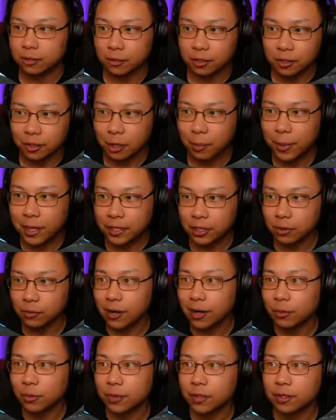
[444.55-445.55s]
mess
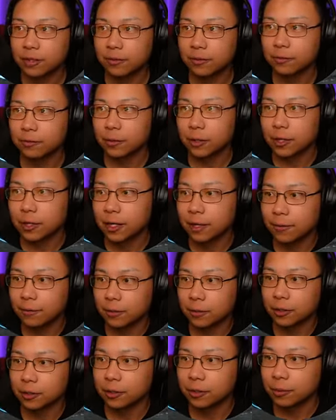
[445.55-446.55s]
around with it
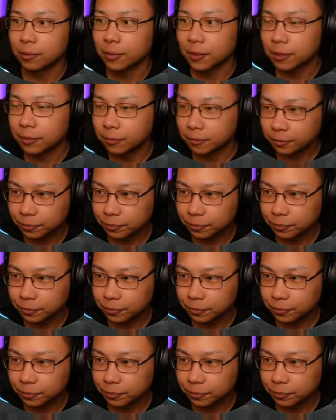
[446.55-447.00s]
for a little bit.